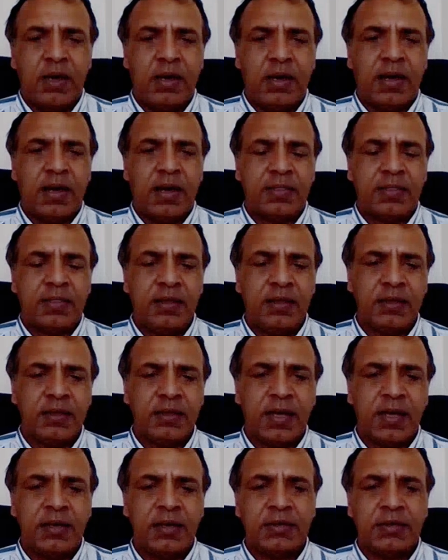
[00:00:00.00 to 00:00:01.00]
I think
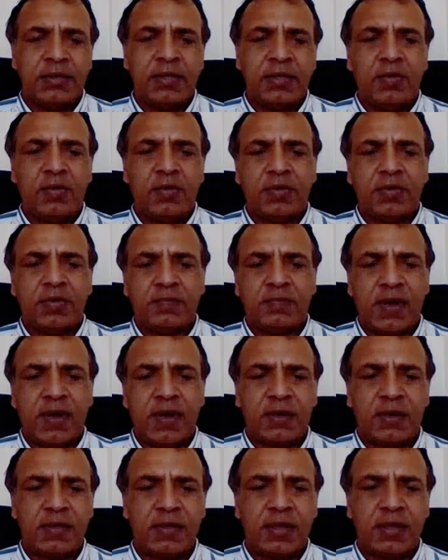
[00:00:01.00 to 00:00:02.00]
the reality of this
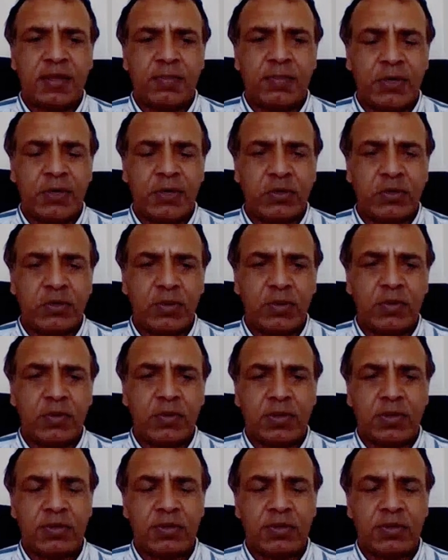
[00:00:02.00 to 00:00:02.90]
virus is that